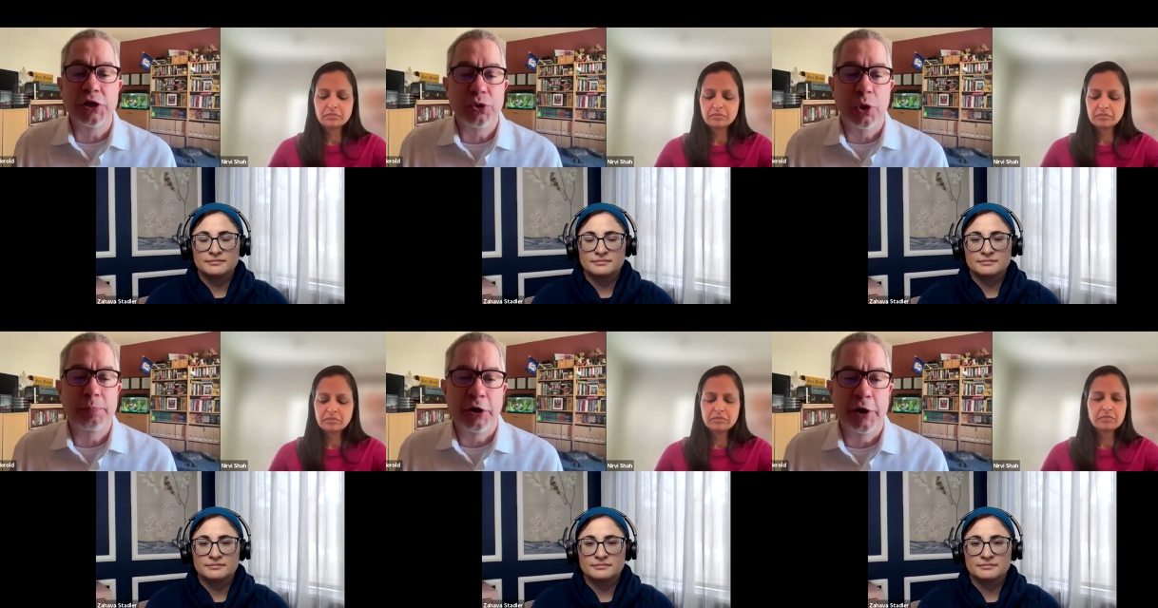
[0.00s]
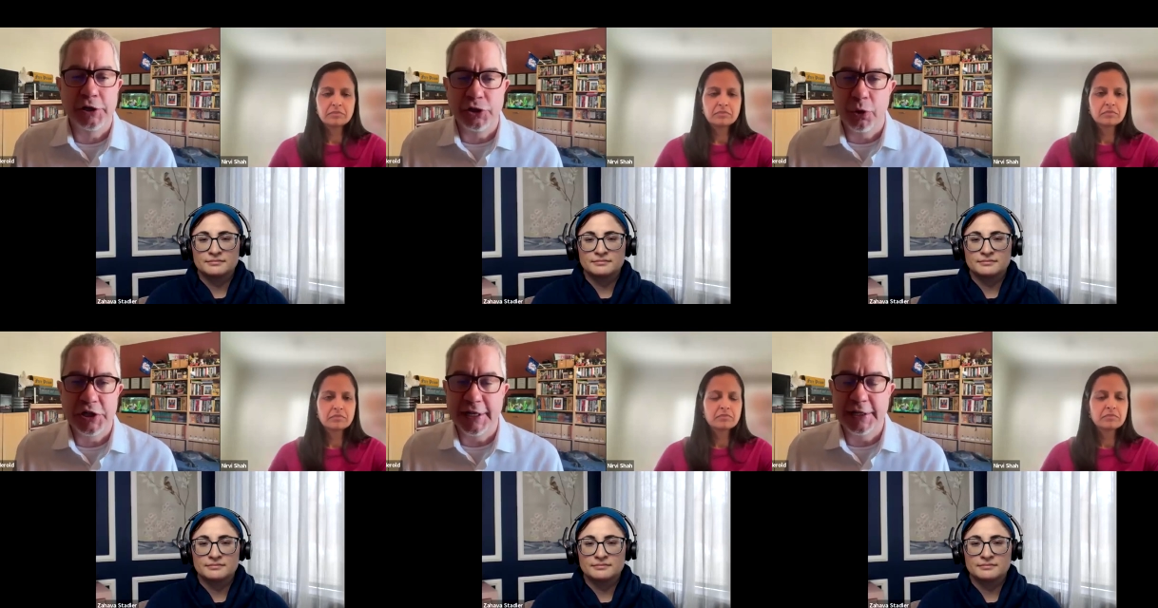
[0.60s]
Speaker 1: a short period.
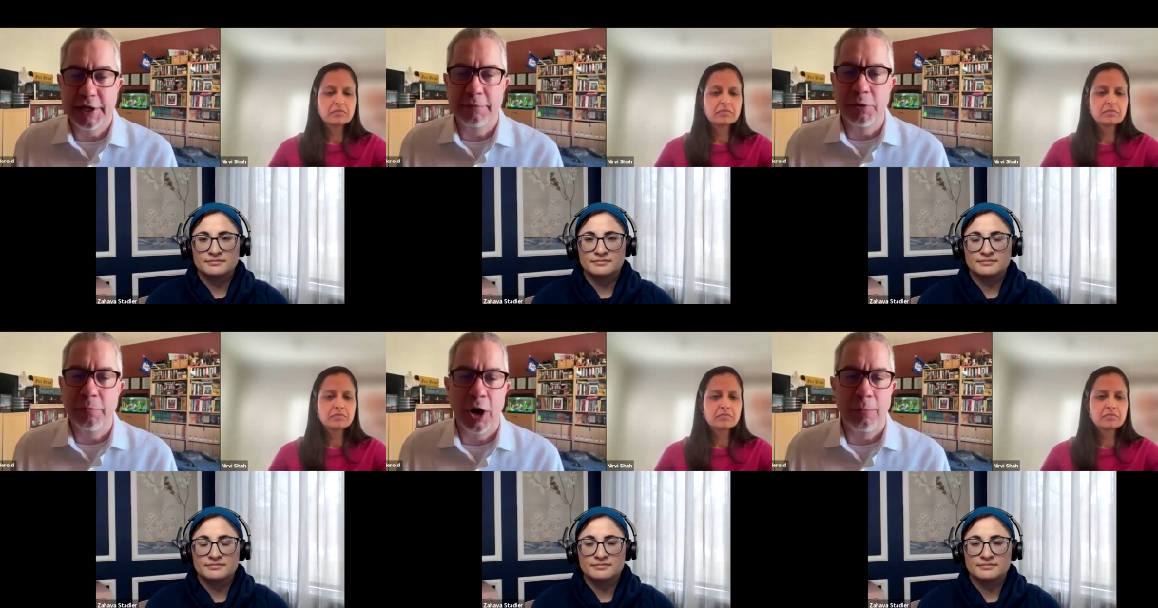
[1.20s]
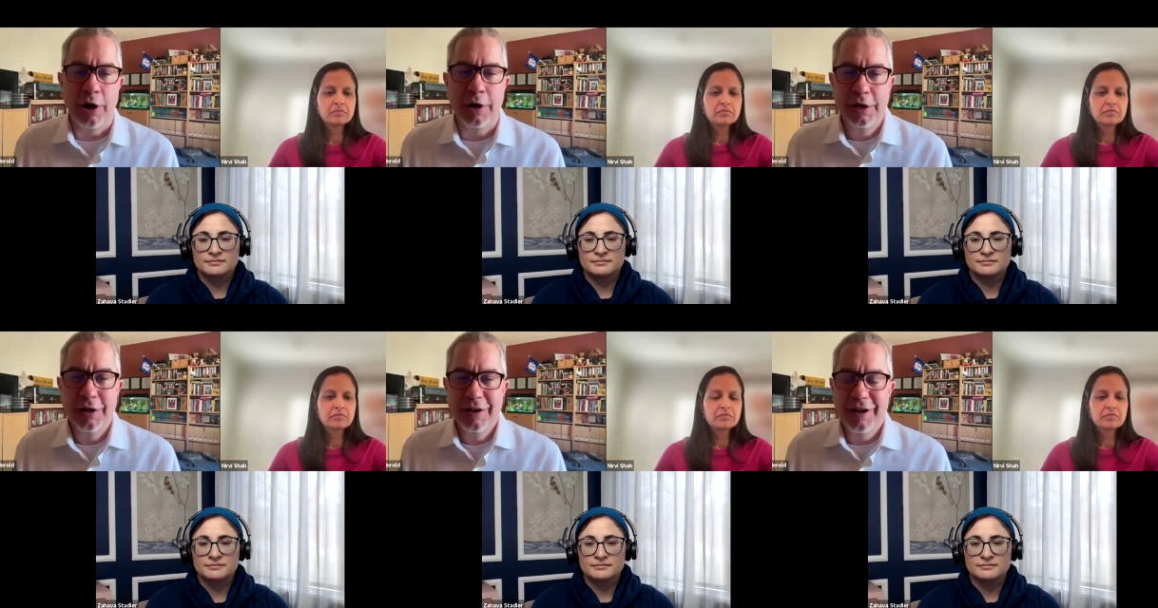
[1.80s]
George H.W., Barbara,
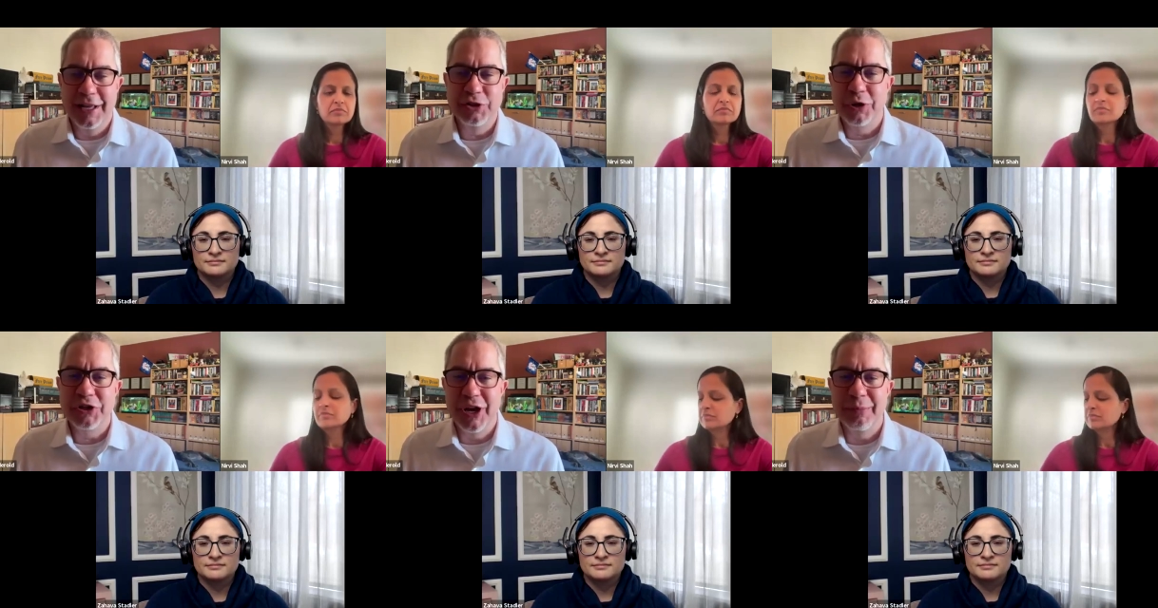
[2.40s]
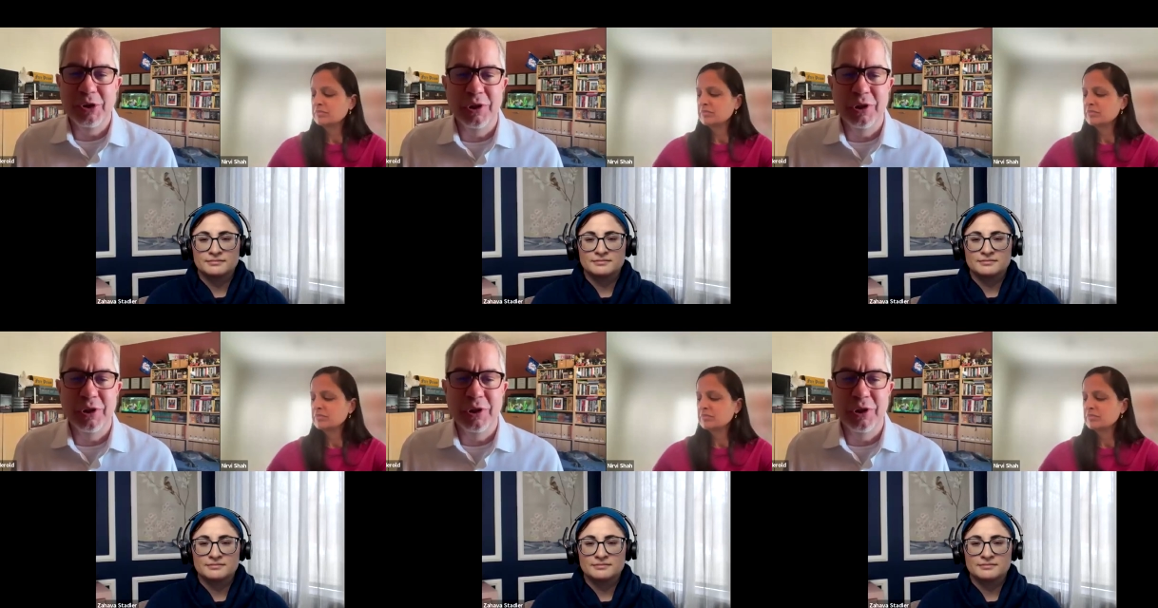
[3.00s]
and George W.